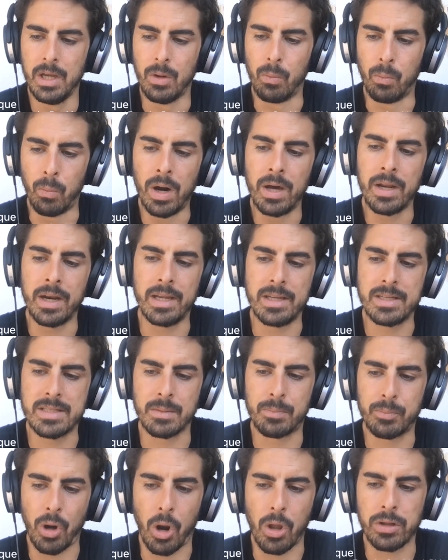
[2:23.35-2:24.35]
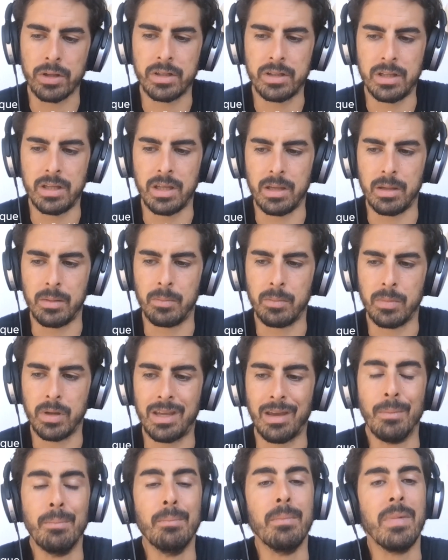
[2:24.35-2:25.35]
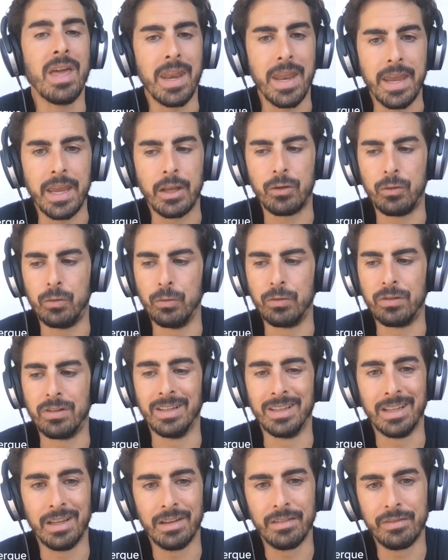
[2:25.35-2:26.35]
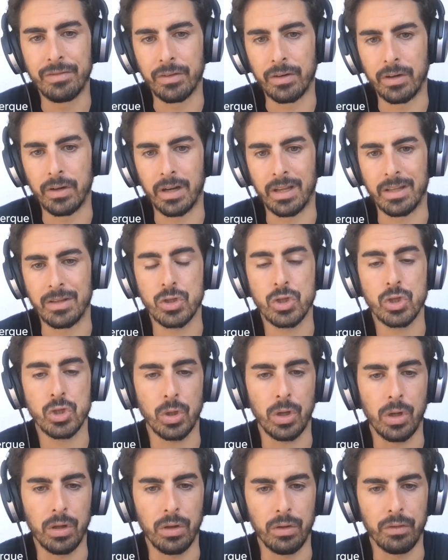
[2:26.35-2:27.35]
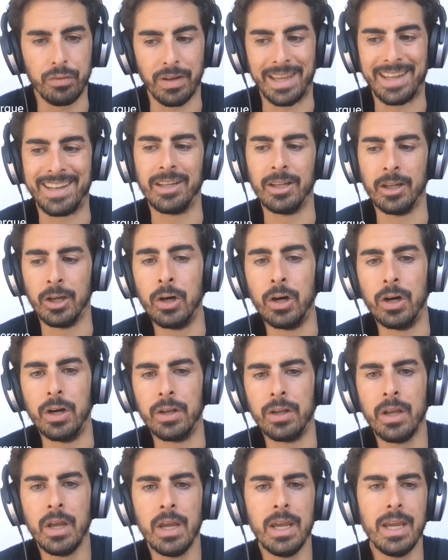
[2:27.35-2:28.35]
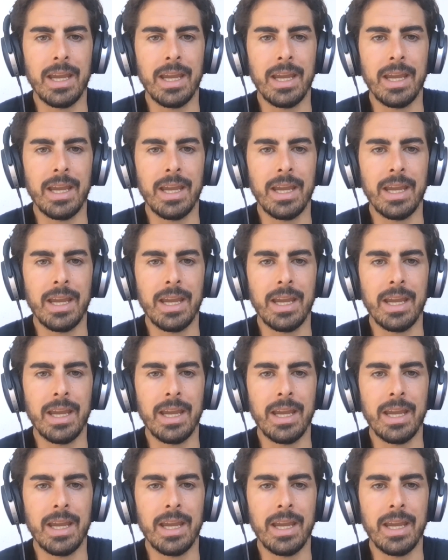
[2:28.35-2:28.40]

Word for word: what is the product team committing to deliver and solve and learn